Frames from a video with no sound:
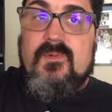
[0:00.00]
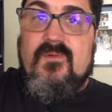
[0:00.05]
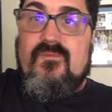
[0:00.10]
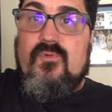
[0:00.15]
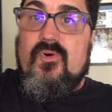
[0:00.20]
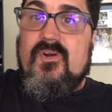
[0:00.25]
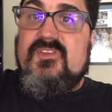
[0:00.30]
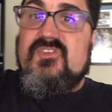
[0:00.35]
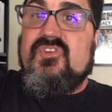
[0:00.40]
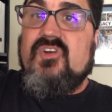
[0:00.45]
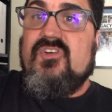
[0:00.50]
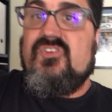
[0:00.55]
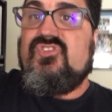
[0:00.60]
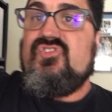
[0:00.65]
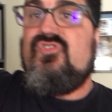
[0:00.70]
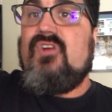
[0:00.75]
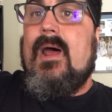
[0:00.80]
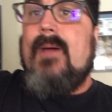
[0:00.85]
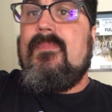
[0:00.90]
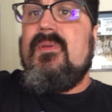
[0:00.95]
before it starts
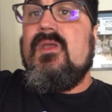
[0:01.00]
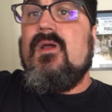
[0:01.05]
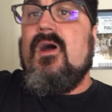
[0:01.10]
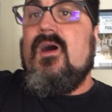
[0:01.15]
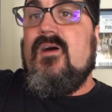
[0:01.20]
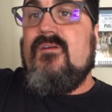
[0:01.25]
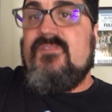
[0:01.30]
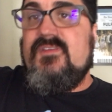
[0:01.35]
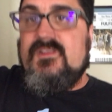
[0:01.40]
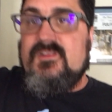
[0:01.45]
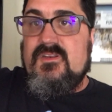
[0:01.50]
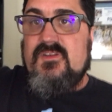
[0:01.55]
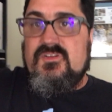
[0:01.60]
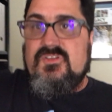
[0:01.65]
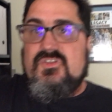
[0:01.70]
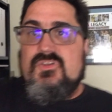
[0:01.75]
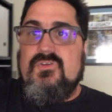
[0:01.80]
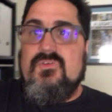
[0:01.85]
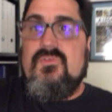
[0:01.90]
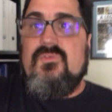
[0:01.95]
dropping off
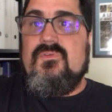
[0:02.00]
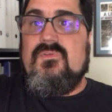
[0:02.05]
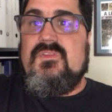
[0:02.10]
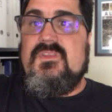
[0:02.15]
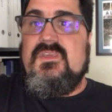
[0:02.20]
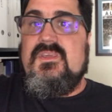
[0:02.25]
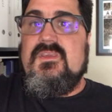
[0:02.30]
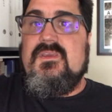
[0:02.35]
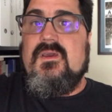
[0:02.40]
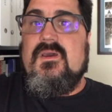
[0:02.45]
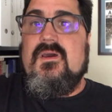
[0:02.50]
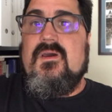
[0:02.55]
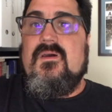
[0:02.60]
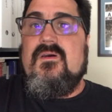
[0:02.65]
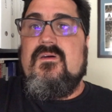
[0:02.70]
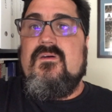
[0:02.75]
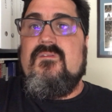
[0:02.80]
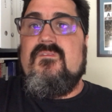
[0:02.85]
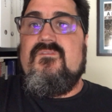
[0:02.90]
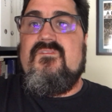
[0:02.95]
into
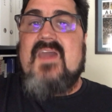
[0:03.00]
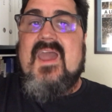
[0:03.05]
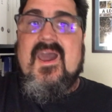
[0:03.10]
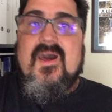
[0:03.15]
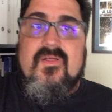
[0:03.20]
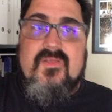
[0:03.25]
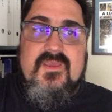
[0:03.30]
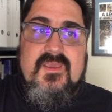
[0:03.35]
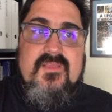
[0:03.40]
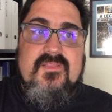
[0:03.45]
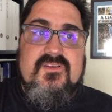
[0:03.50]
the valley,